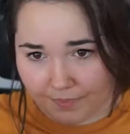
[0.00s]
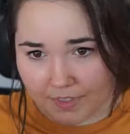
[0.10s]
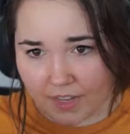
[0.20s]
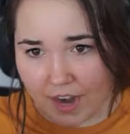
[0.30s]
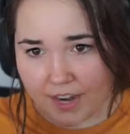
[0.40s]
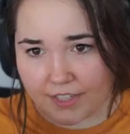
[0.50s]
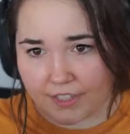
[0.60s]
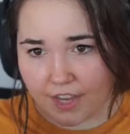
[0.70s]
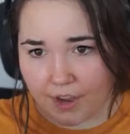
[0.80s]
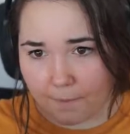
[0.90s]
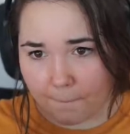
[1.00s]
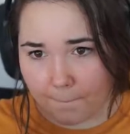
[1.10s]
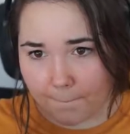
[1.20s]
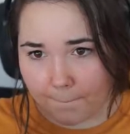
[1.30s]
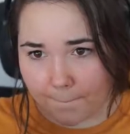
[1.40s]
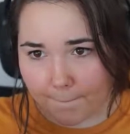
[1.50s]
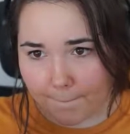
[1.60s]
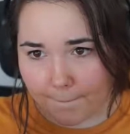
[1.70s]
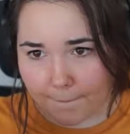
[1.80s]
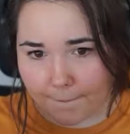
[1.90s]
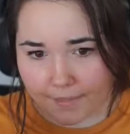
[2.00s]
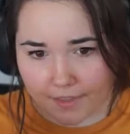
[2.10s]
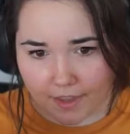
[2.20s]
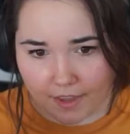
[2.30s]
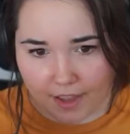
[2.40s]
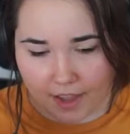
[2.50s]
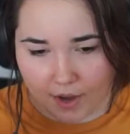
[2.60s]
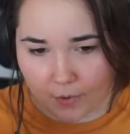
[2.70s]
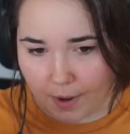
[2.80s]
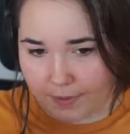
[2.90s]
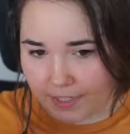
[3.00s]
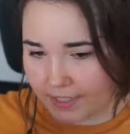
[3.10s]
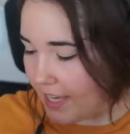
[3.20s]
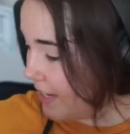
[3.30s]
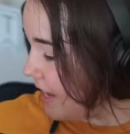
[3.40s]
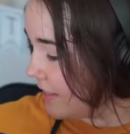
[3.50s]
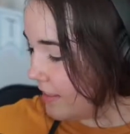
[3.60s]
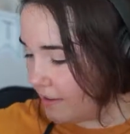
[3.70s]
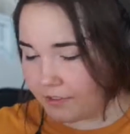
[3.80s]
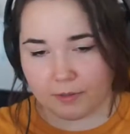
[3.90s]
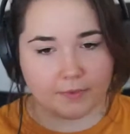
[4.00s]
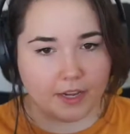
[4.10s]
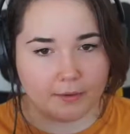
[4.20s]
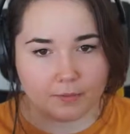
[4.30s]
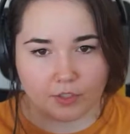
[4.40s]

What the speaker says: Alright, so Robin is saying, I'd love some names.